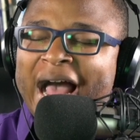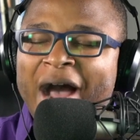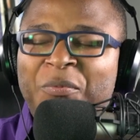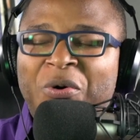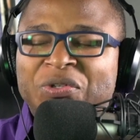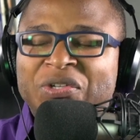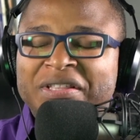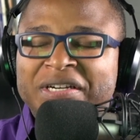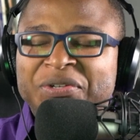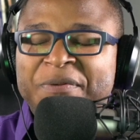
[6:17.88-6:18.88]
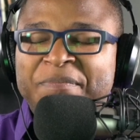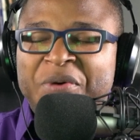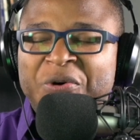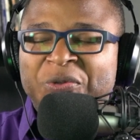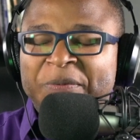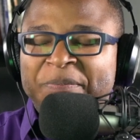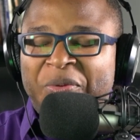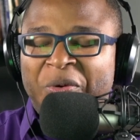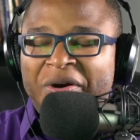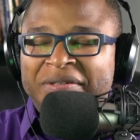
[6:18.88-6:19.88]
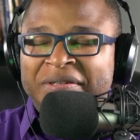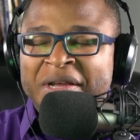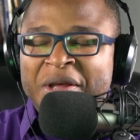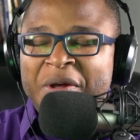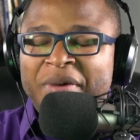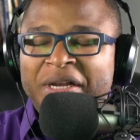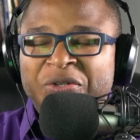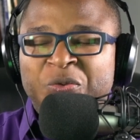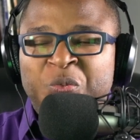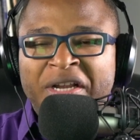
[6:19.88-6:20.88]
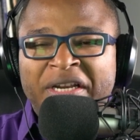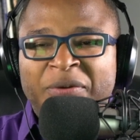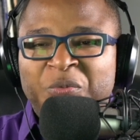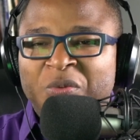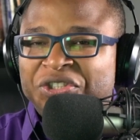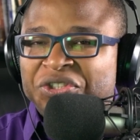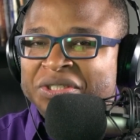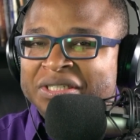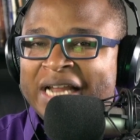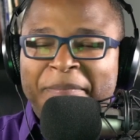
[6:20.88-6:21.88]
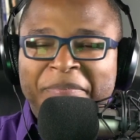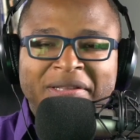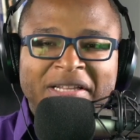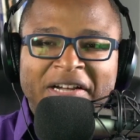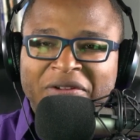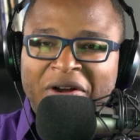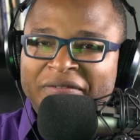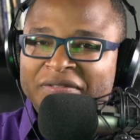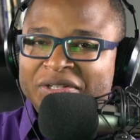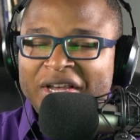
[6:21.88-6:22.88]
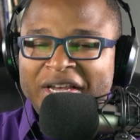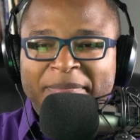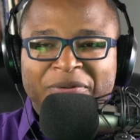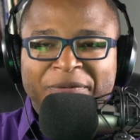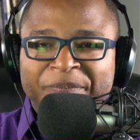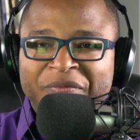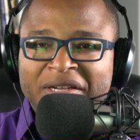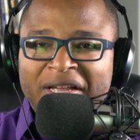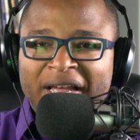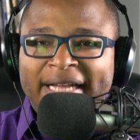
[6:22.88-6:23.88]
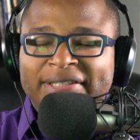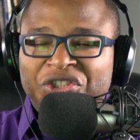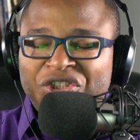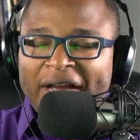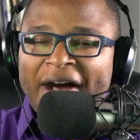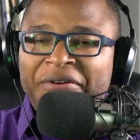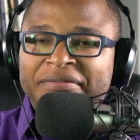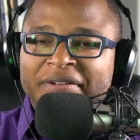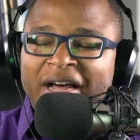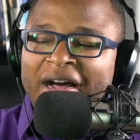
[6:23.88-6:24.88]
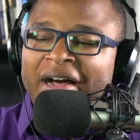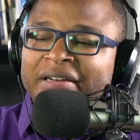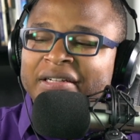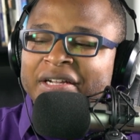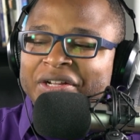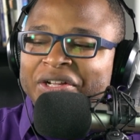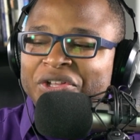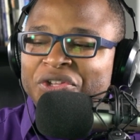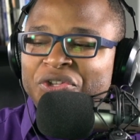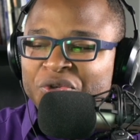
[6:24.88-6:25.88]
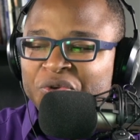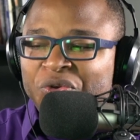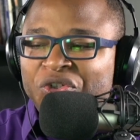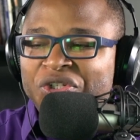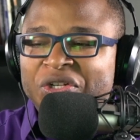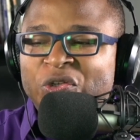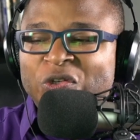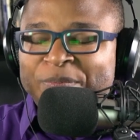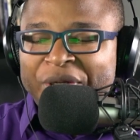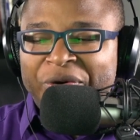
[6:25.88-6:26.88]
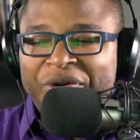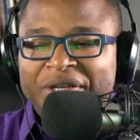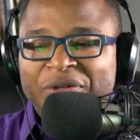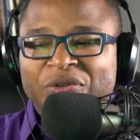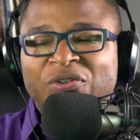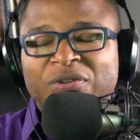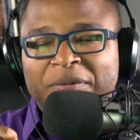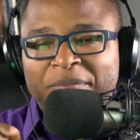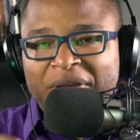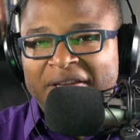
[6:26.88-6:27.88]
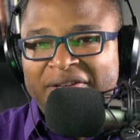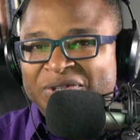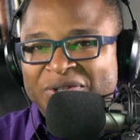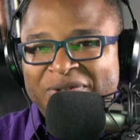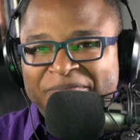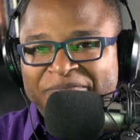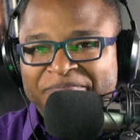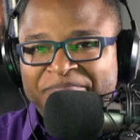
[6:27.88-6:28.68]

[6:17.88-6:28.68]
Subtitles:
I won't say that it's the most important, but it's one that should not be left off the table. As a child of God, you should experience peace.